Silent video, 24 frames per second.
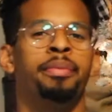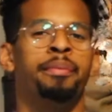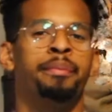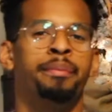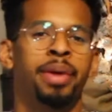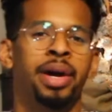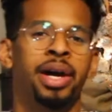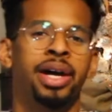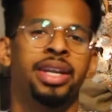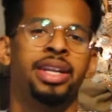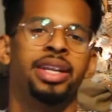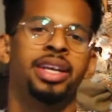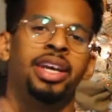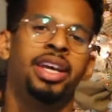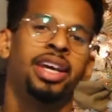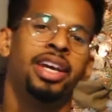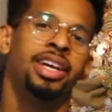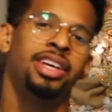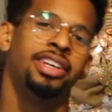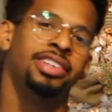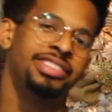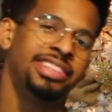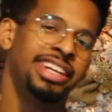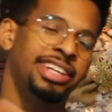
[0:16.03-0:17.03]
But
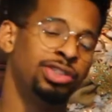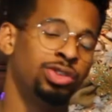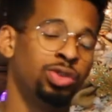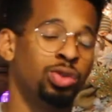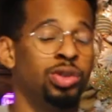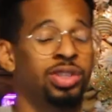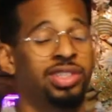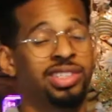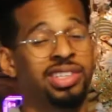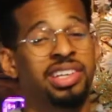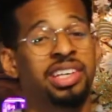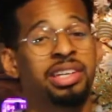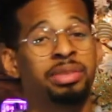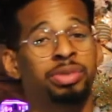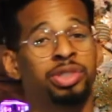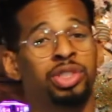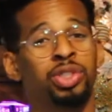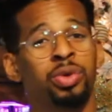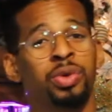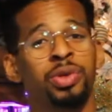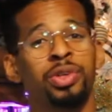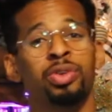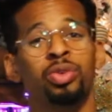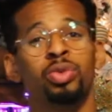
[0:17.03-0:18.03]
stay tuned because I'm going to be
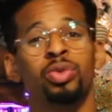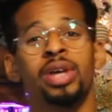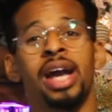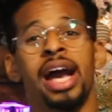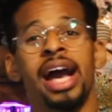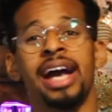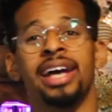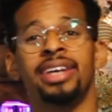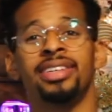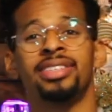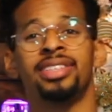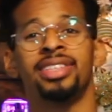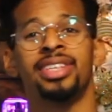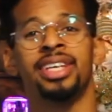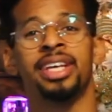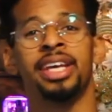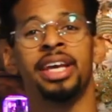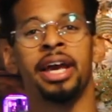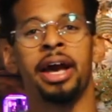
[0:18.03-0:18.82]
showing you guys